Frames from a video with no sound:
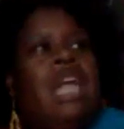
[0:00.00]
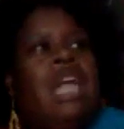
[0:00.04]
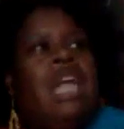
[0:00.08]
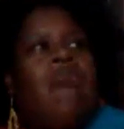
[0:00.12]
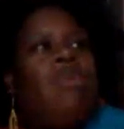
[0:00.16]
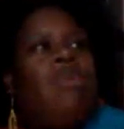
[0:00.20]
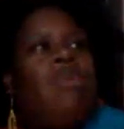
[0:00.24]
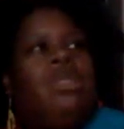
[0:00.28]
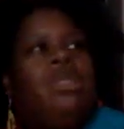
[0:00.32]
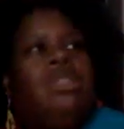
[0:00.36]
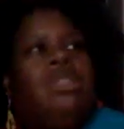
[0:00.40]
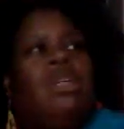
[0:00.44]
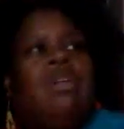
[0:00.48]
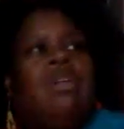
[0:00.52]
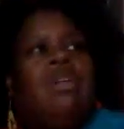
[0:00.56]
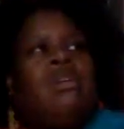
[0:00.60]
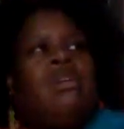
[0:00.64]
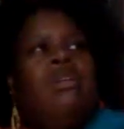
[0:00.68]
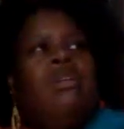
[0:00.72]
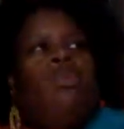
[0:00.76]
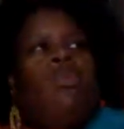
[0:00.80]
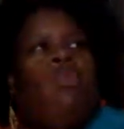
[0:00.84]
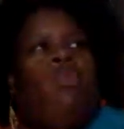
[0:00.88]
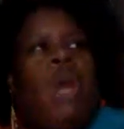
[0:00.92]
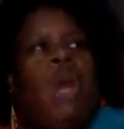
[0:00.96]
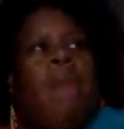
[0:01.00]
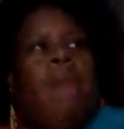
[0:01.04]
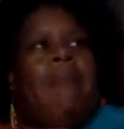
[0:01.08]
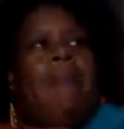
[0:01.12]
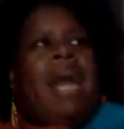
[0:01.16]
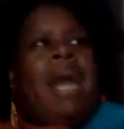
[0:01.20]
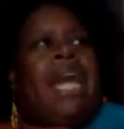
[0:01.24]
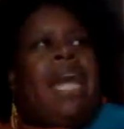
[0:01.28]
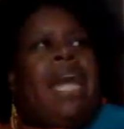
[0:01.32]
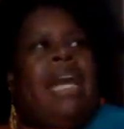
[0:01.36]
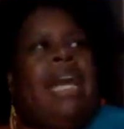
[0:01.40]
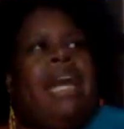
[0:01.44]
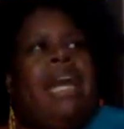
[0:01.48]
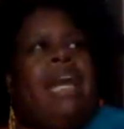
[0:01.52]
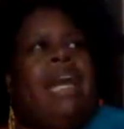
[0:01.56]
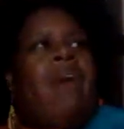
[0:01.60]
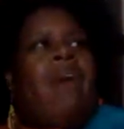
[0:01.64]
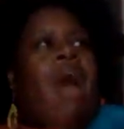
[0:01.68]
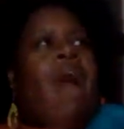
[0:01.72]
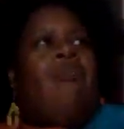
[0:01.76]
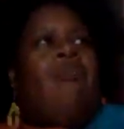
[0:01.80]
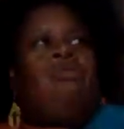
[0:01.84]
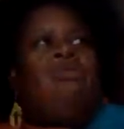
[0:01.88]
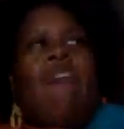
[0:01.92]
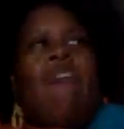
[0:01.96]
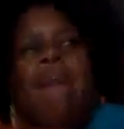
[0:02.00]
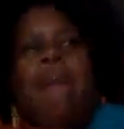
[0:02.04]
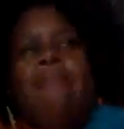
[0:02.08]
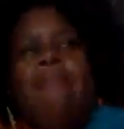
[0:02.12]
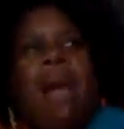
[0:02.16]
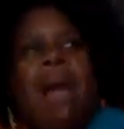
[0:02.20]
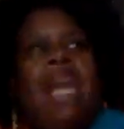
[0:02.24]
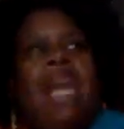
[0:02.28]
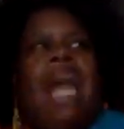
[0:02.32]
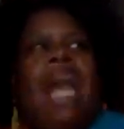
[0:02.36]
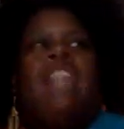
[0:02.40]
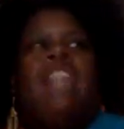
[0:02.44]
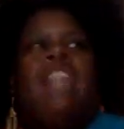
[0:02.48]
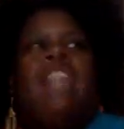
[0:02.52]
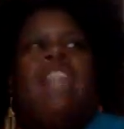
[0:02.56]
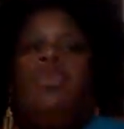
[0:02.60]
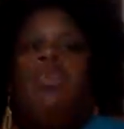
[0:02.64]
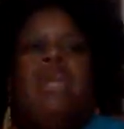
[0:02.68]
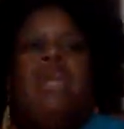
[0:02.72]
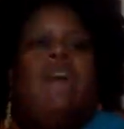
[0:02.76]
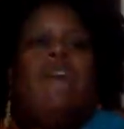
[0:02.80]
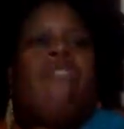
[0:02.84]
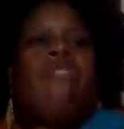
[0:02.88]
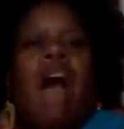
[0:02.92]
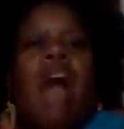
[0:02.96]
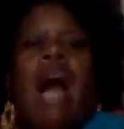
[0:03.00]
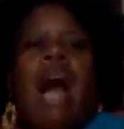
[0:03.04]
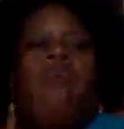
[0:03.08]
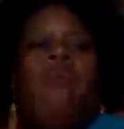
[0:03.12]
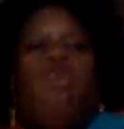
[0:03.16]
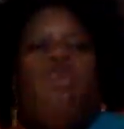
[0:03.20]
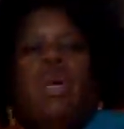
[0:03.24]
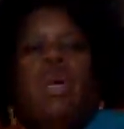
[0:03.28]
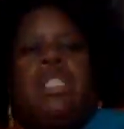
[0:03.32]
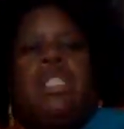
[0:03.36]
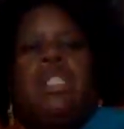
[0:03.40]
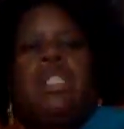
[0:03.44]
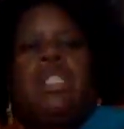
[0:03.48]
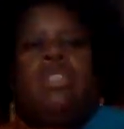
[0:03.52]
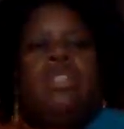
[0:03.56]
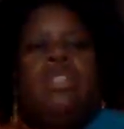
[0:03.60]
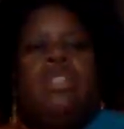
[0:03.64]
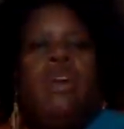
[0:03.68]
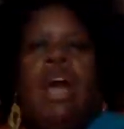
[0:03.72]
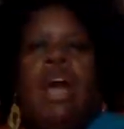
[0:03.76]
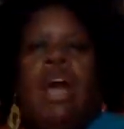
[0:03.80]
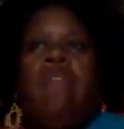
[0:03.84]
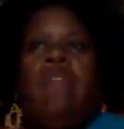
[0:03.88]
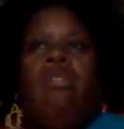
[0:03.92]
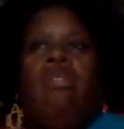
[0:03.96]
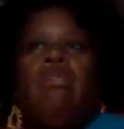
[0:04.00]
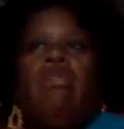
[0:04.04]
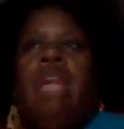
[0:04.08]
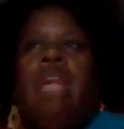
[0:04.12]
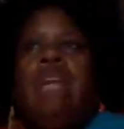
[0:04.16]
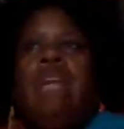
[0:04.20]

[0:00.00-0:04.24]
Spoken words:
I would wear my hair, I wrap my hair, I do whatever I want to do. I don't let